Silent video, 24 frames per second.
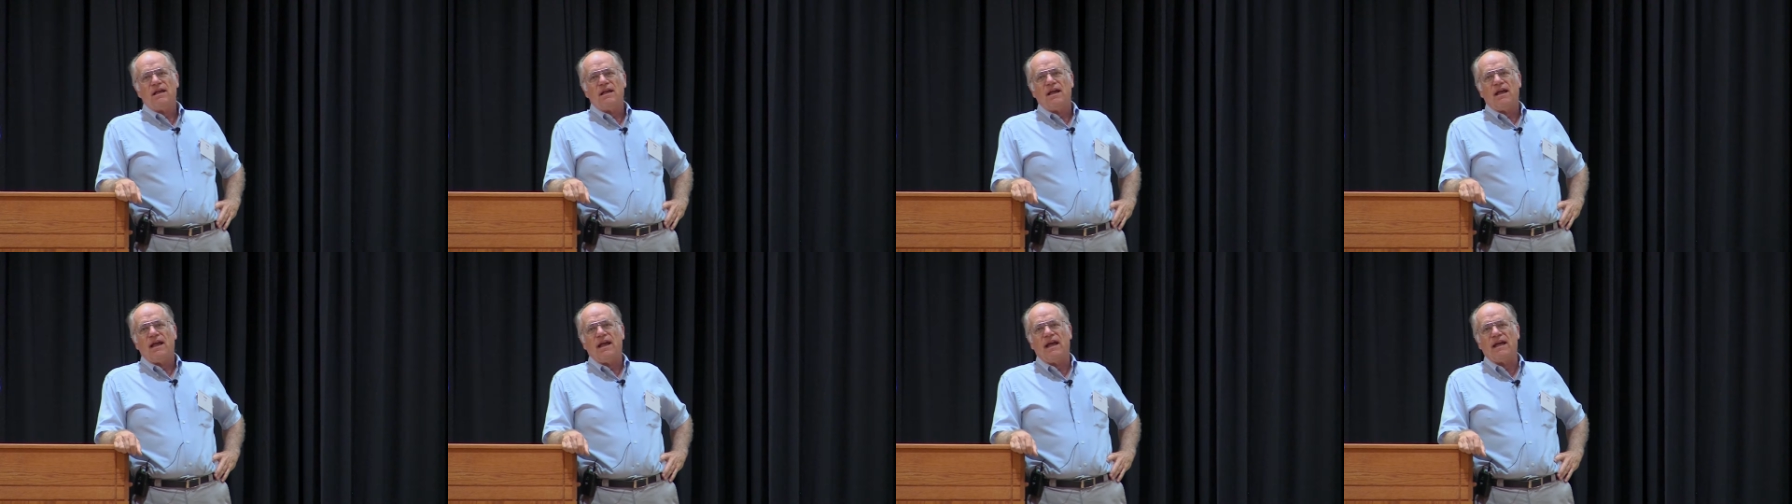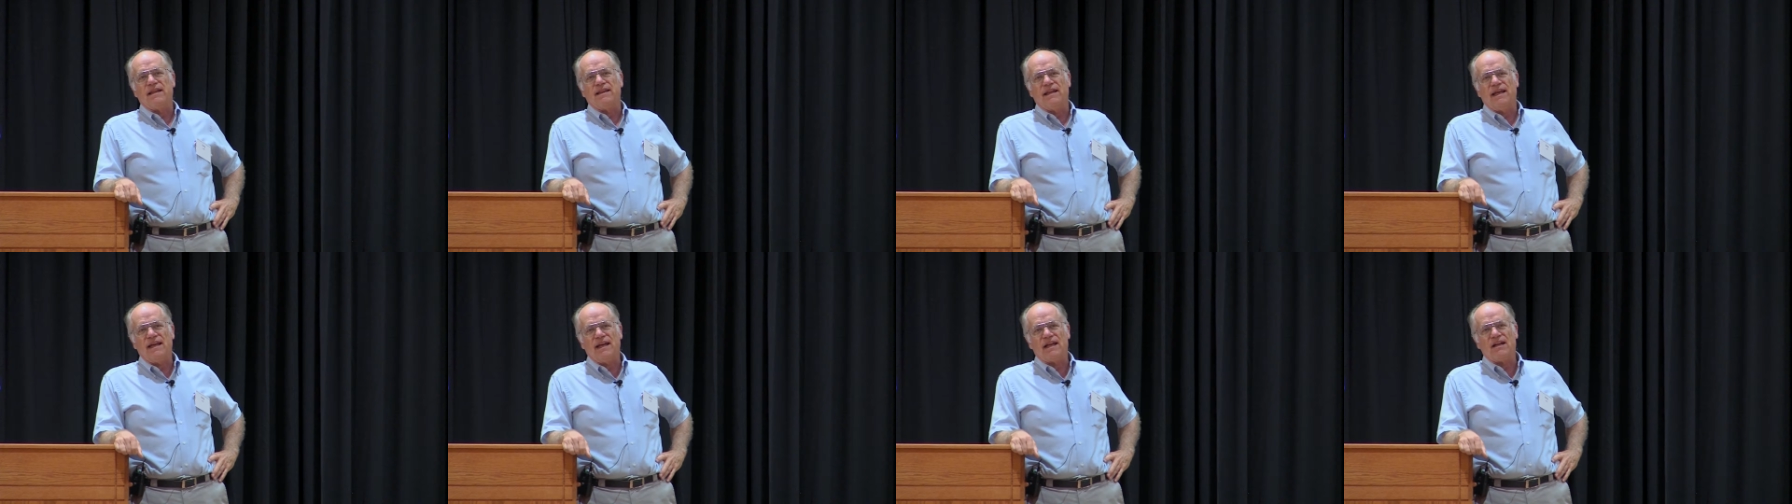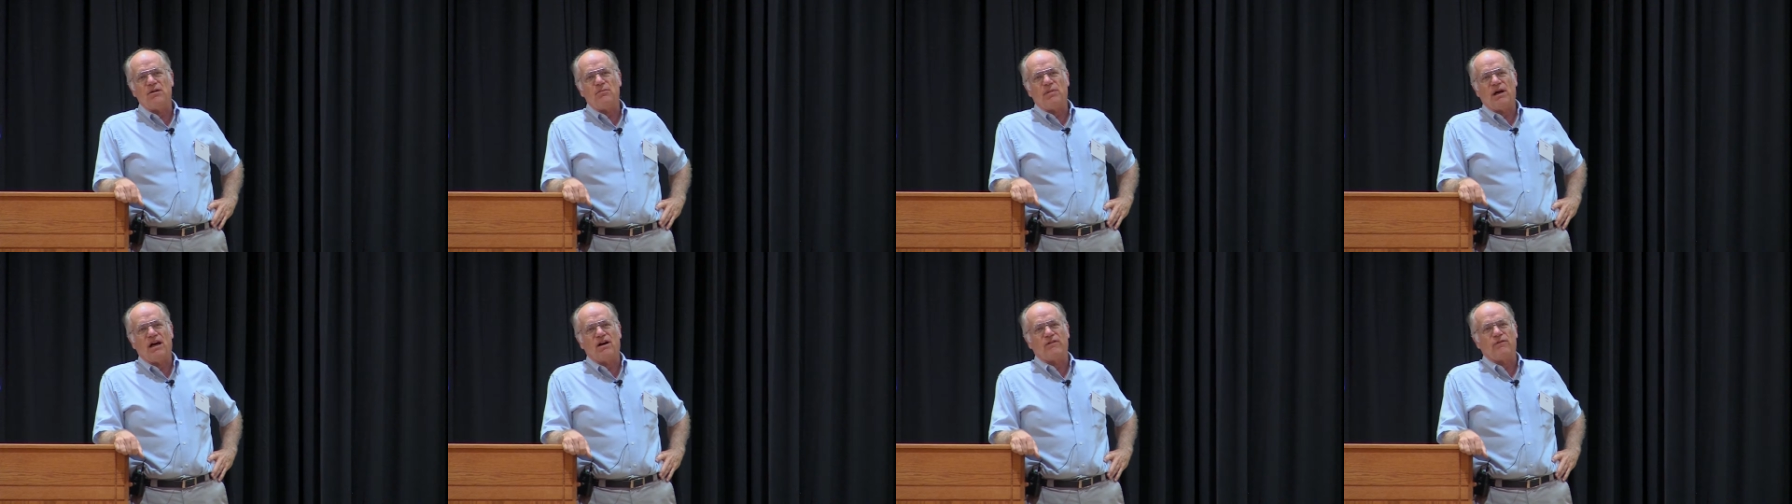And then
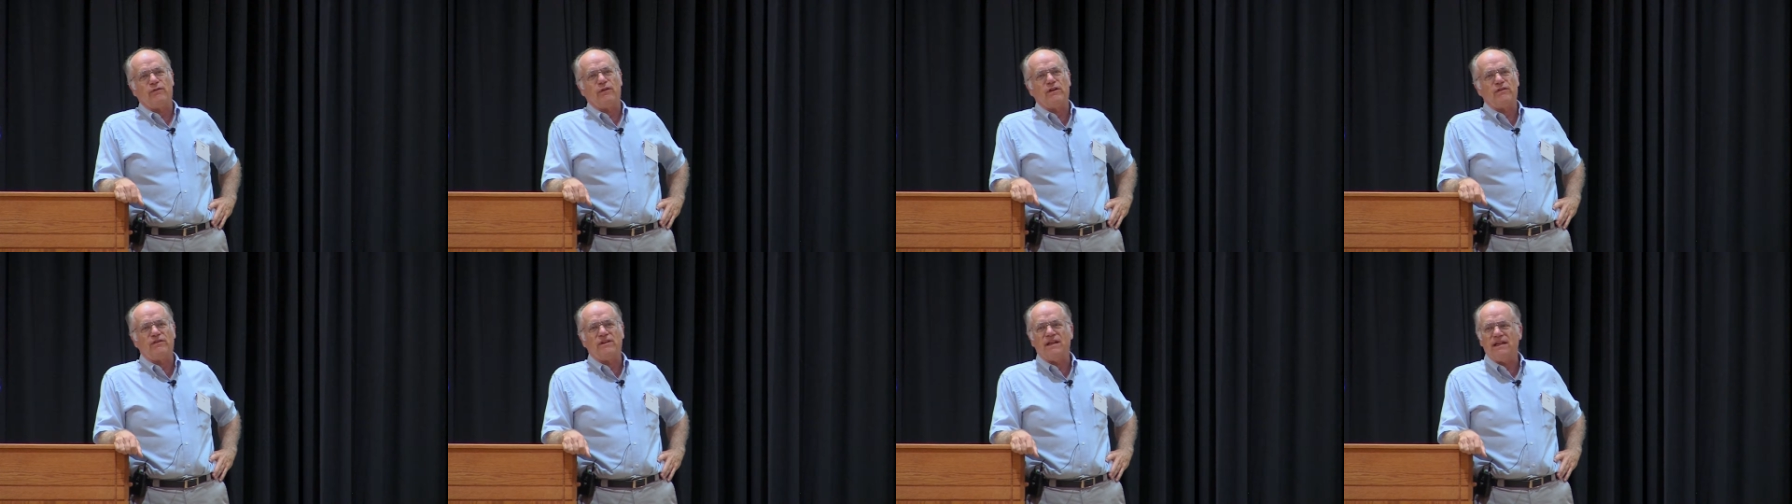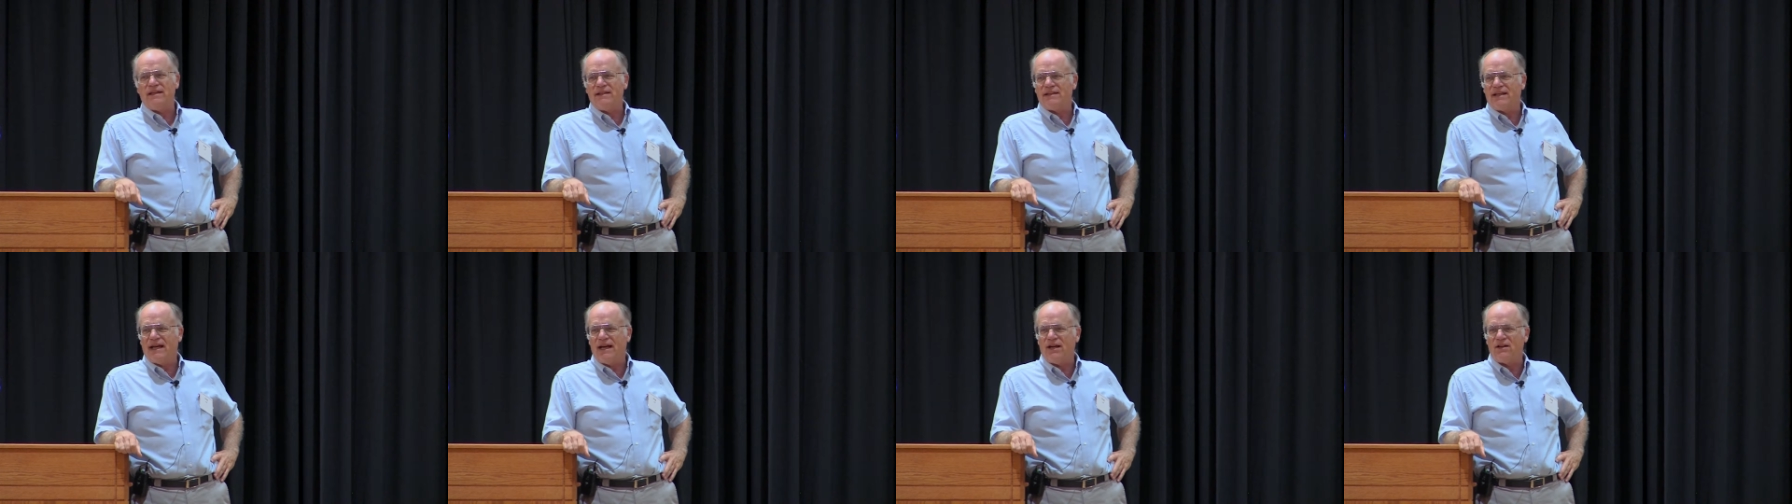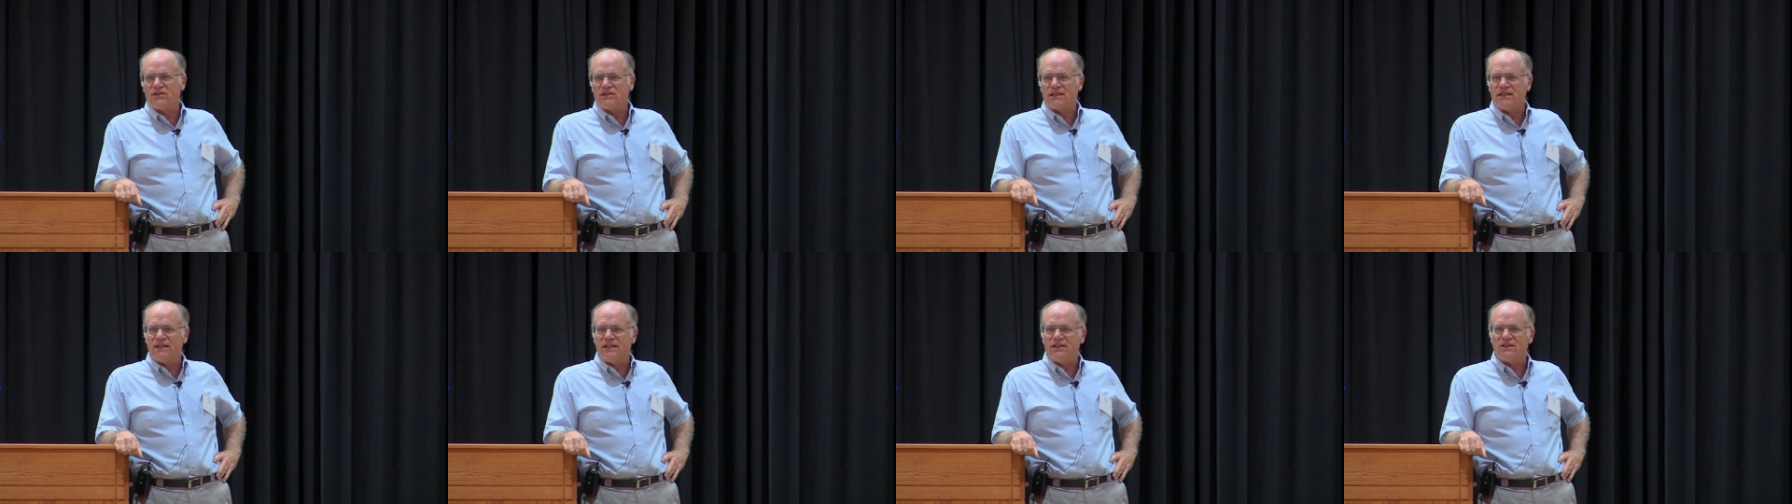about
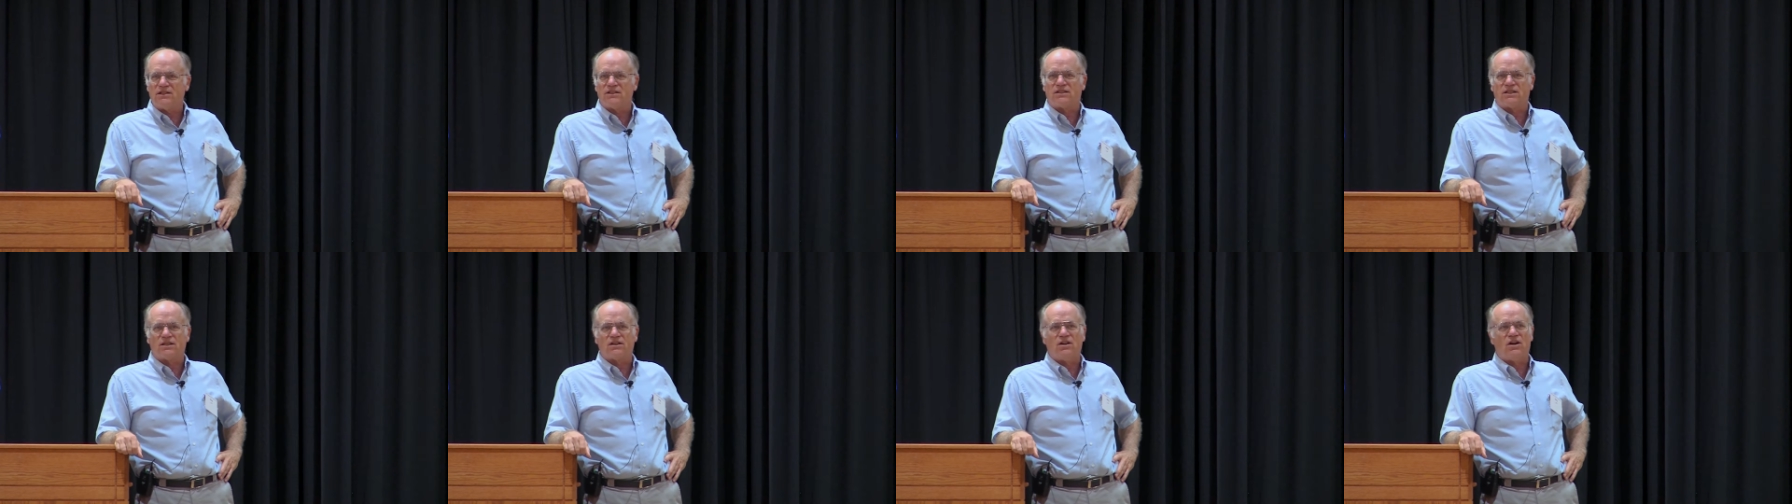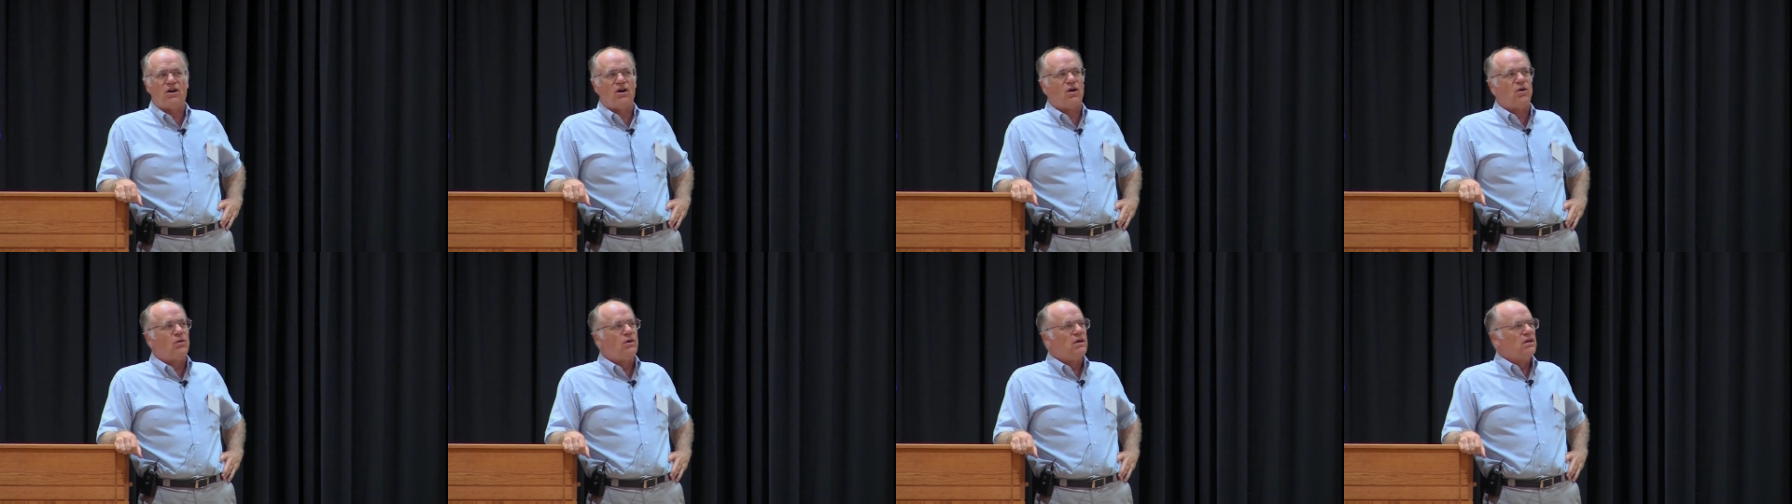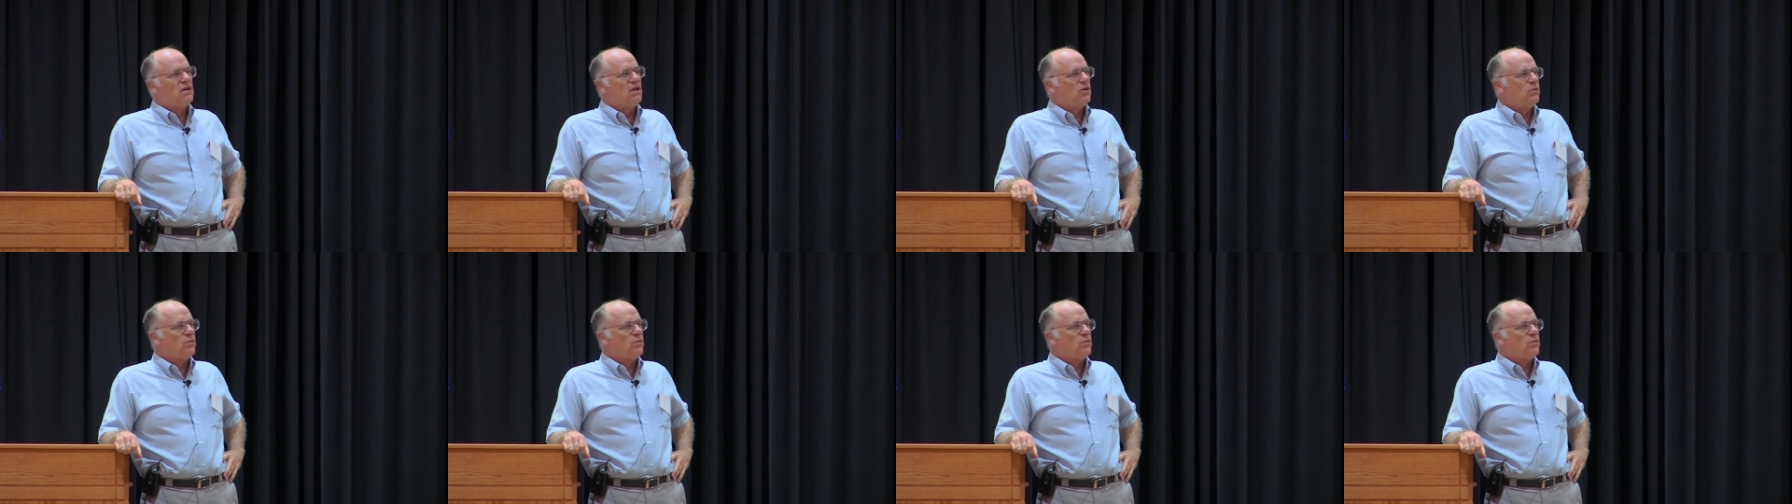15,000 years ago,